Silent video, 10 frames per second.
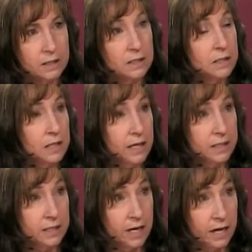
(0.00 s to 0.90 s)
since
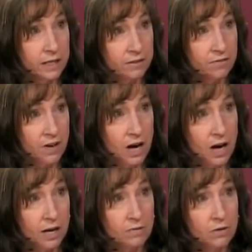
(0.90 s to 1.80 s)

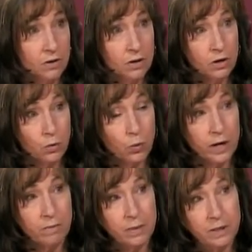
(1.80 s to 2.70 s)
1995. We
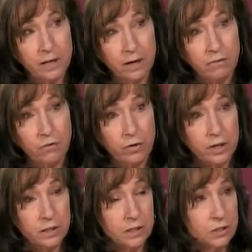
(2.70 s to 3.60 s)
have been debt
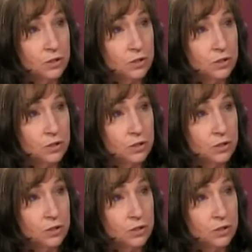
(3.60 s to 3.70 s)
free since